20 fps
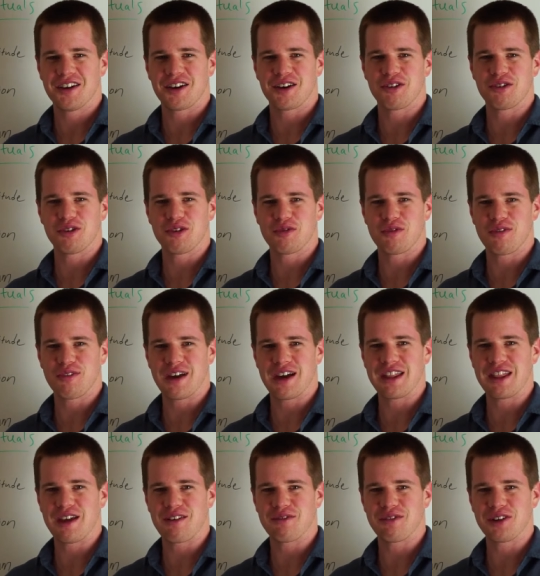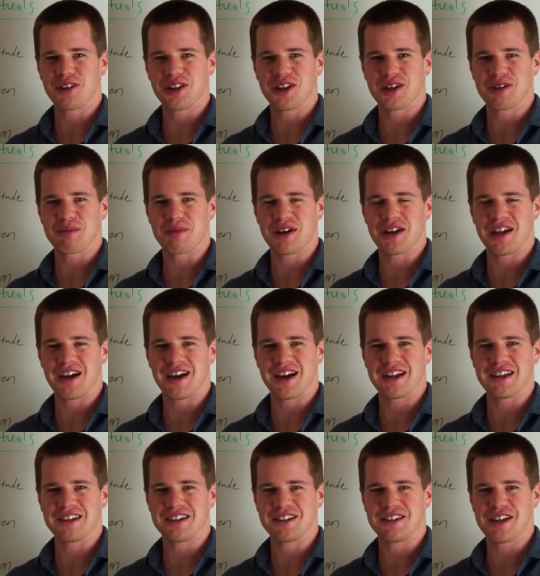I don't know if you've had that feeling, but
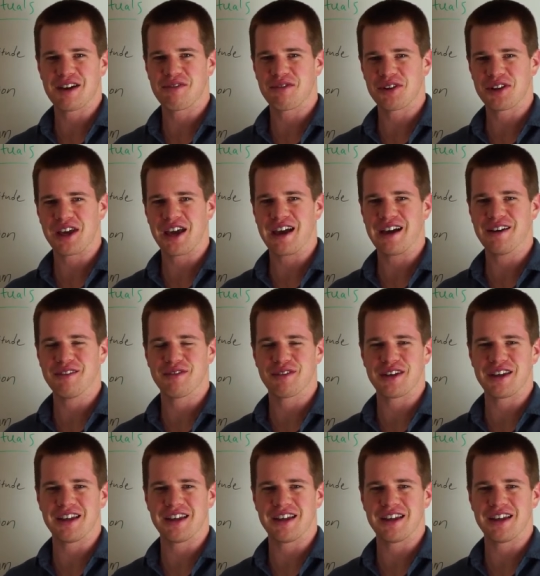I definitely have,